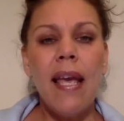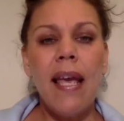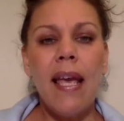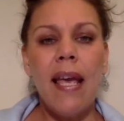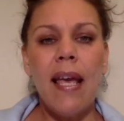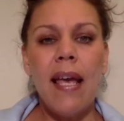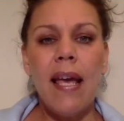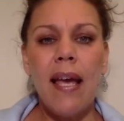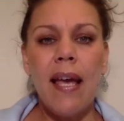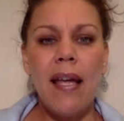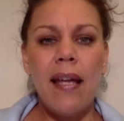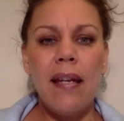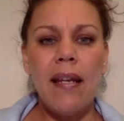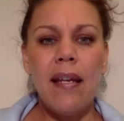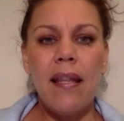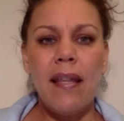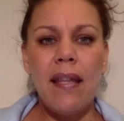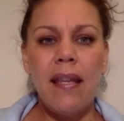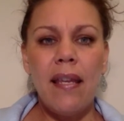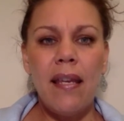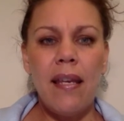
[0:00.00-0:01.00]

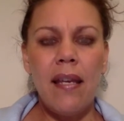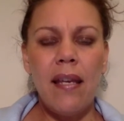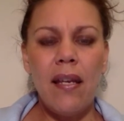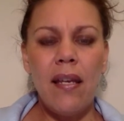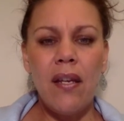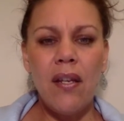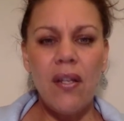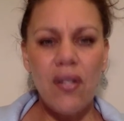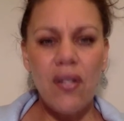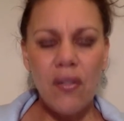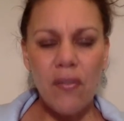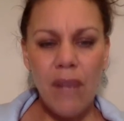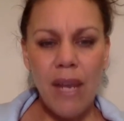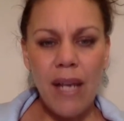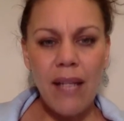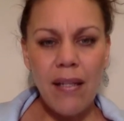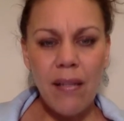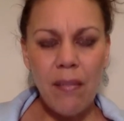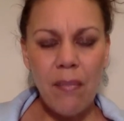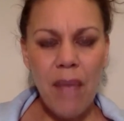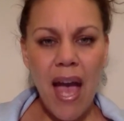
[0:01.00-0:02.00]
and the
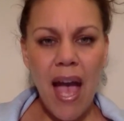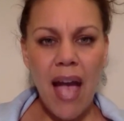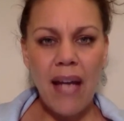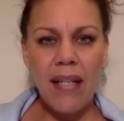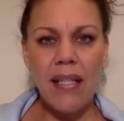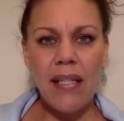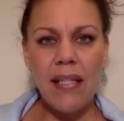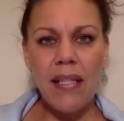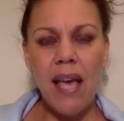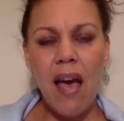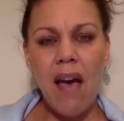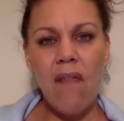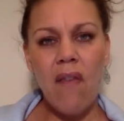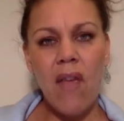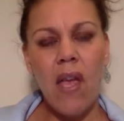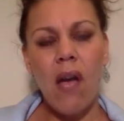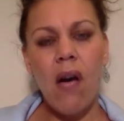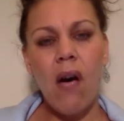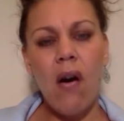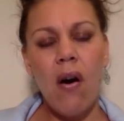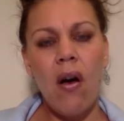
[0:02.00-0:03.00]
direct impact it's
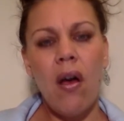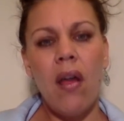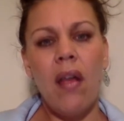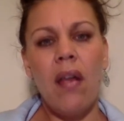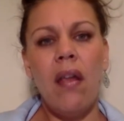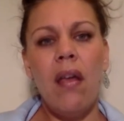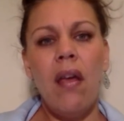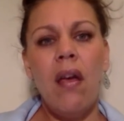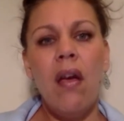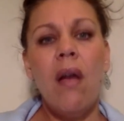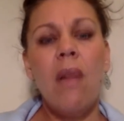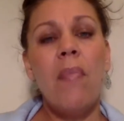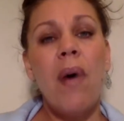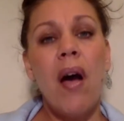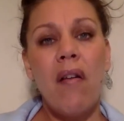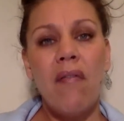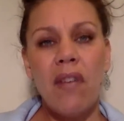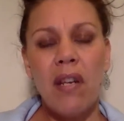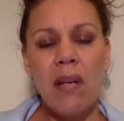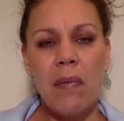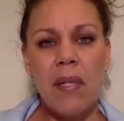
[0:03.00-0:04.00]
having on
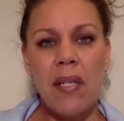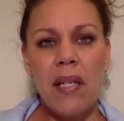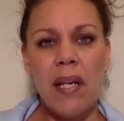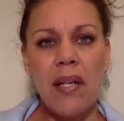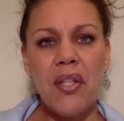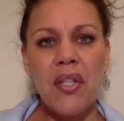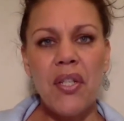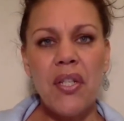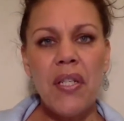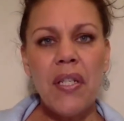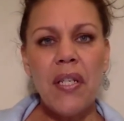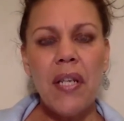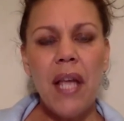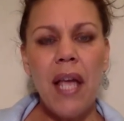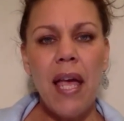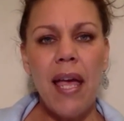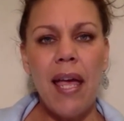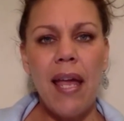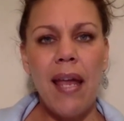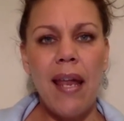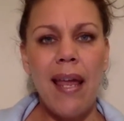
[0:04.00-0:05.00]
poverty reduction
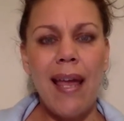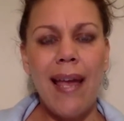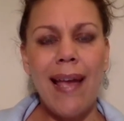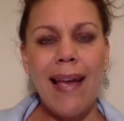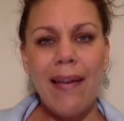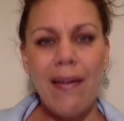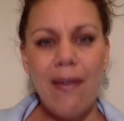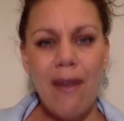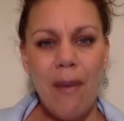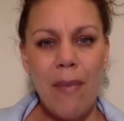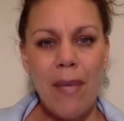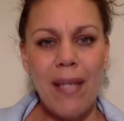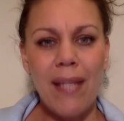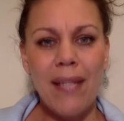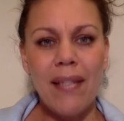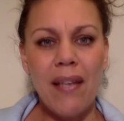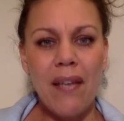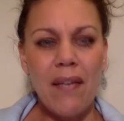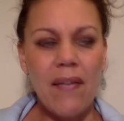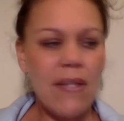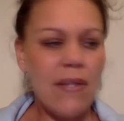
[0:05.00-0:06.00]
and economic
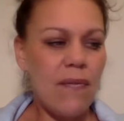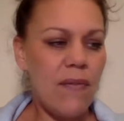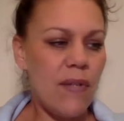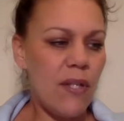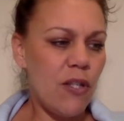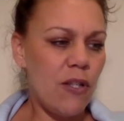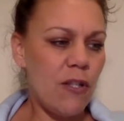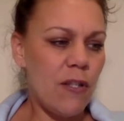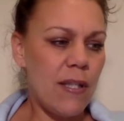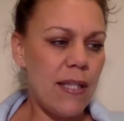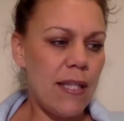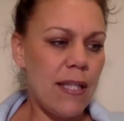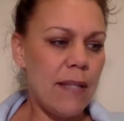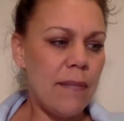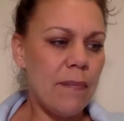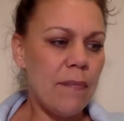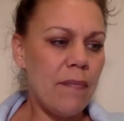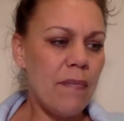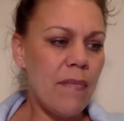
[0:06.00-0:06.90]
self-sufficiency.